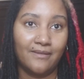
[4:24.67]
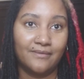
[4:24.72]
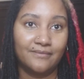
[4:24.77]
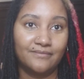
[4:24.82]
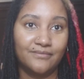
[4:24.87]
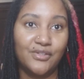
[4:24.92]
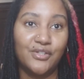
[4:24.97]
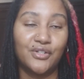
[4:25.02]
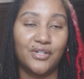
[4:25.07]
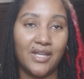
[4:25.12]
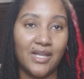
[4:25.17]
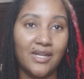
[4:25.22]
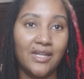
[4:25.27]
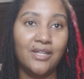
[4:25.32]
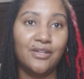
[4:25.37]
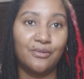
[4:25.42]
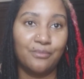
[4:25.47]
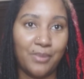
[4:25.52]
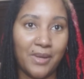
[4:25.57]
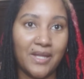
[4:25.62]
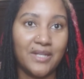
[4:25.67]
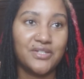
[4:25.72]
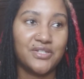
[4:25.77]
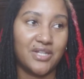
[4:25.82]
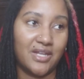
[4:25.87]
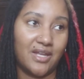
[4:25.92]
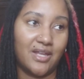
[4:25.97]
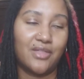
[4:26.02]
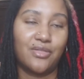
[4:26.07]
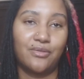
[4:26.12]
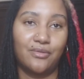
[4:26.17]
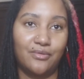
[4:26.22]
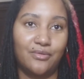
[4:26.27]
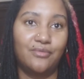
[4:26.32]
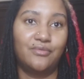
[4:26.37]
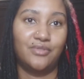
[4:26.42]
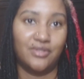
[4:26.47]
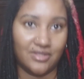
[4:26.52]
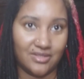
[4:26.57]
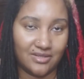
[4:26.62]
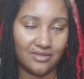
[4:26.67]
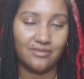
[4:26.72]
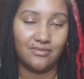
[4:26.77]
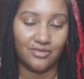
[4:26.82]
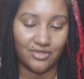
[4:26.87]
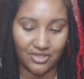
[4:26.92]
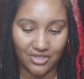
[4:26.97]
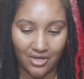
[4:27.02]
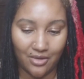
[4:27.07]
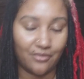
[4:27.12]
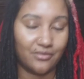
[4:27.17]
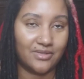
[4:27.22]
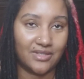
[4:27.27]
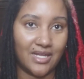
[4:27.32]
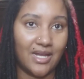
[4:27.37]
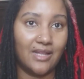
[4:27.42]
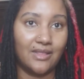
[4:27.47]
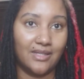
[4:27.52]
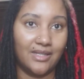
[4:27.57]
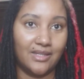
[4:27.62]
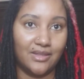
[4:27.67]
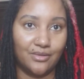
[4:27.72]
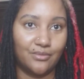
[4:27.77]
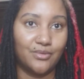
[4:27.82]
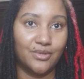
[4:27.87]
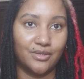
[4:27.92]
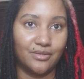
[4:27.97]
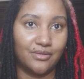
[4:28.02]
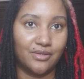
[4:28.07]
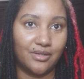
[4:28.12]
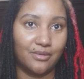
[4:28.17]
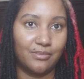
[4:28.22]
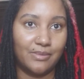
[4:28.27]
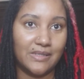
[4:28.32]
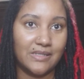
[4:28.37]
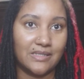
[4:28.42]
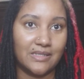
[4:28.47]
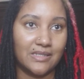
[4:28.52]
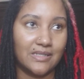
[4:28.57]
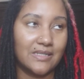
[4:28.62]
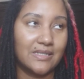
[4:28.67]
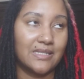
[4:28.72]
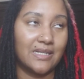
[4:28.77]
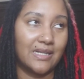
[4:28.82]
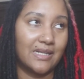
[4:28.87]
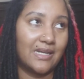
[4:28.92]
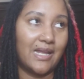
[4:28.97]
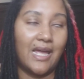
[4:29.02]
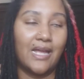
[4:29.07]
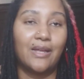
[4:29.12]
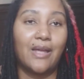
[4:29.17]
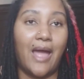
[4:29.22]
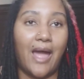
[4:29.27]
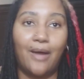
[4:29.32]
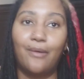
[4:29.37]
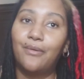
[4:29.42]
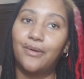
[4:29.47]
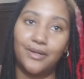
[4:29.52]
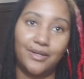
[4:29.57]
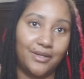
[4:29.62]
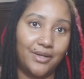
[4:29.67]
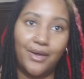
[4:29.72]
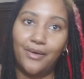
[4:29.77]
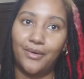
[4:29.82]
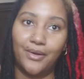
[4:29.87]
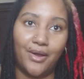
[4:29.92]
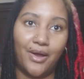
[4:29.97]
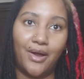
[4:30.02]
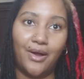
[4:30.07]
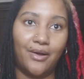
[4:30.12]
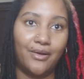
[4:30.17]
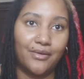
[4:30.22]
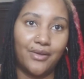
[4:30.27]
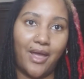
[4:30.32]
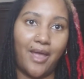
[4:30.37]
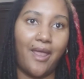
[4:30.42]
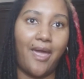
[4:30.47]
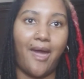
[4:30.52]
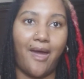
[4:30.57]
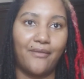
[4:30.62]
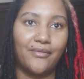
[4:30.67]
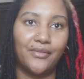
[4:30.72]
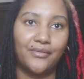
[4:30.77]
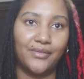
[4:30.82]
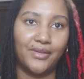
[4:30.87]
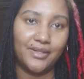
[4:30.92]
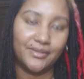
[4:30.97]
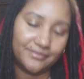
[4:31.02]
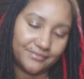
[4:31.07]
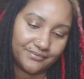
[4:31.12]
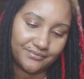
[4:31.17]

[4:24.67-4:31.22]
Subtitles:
you're getting your paycheck through telling the world your business, and I want to know it all, not half of it.